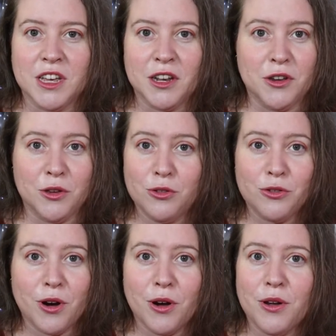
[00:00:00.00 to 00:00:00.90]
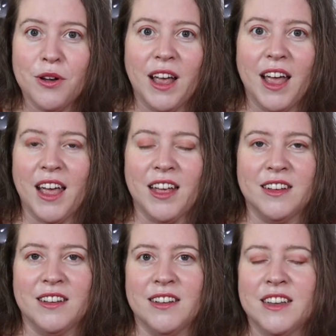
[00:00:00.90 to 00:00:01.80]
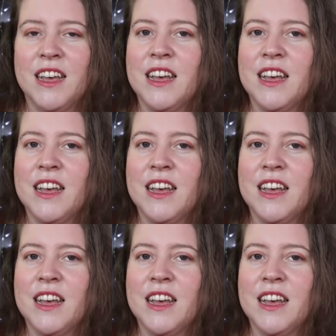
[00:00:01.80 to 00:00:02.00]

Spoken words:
in utero and